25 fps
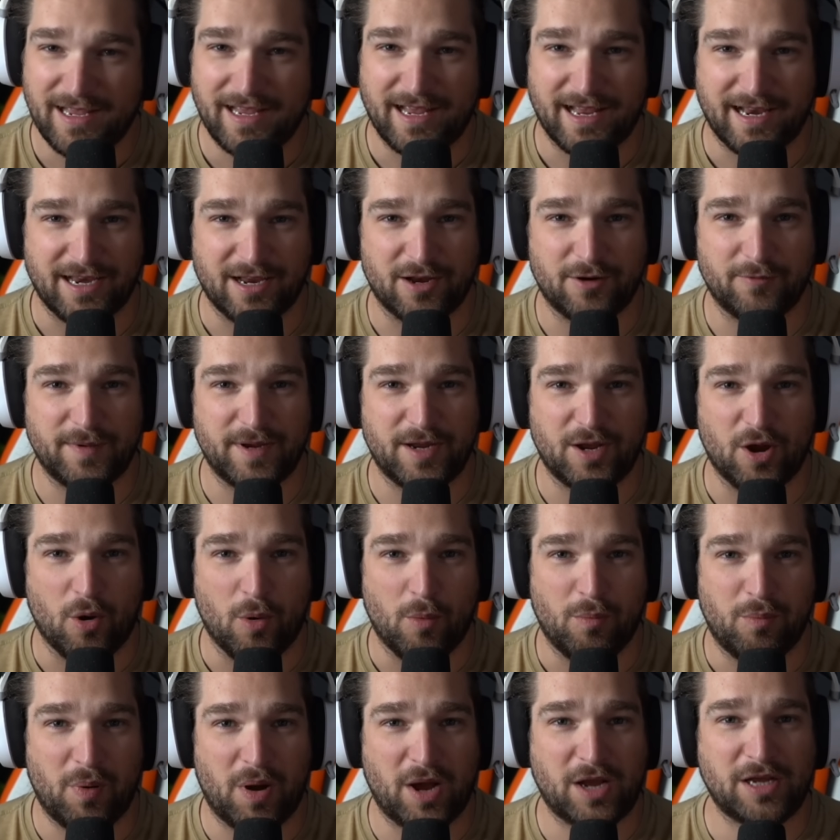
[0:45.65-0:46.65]
And here we
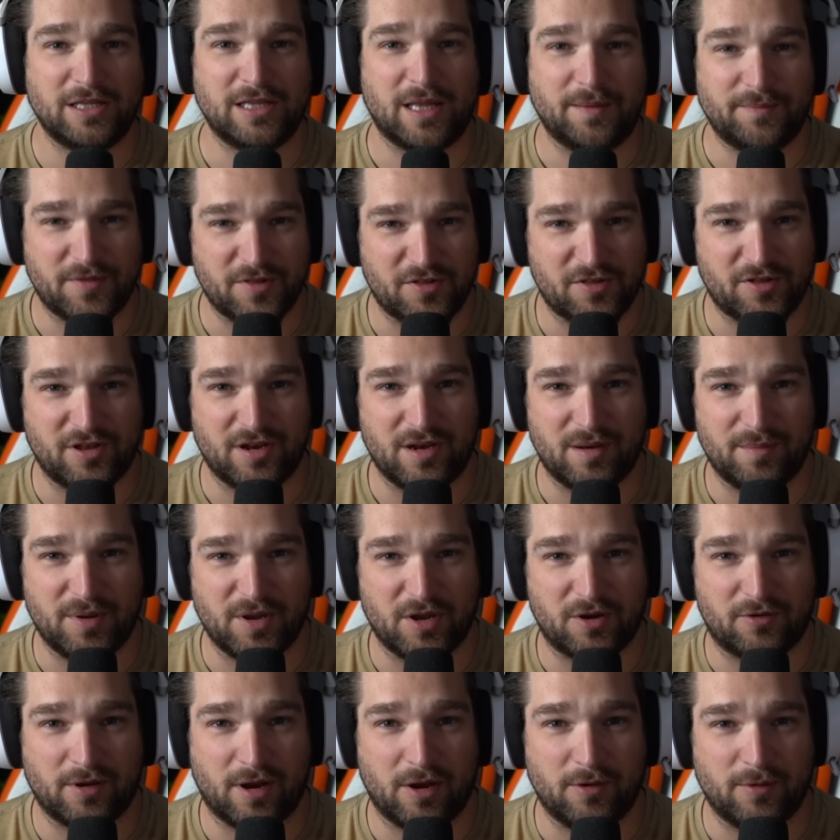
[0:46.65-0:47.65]
go. Buckle up. This is going to
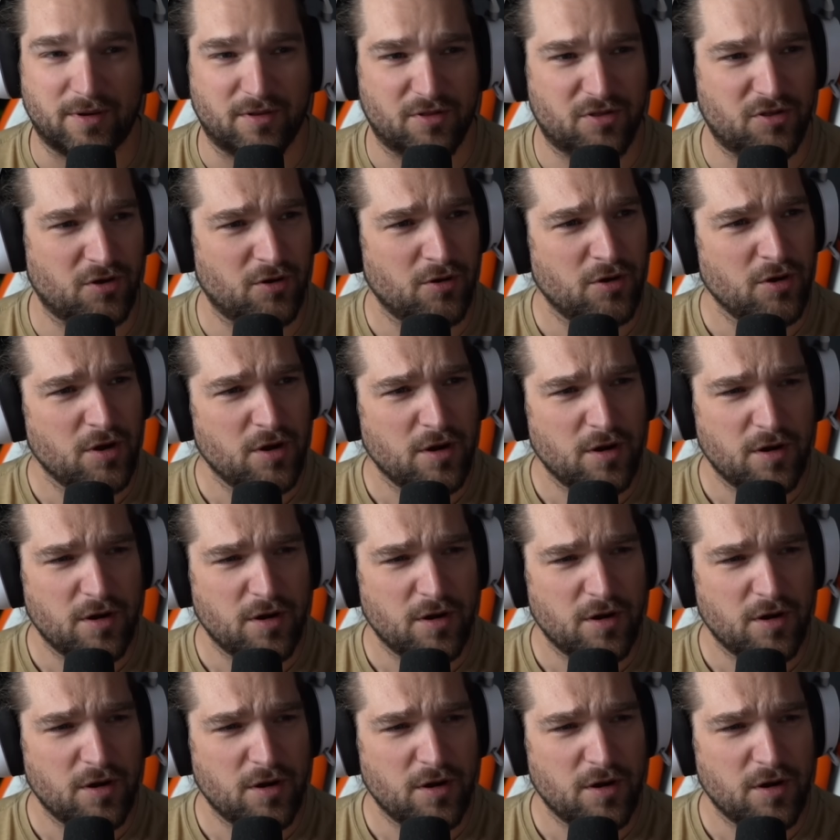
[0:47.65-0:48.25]
be a great one. So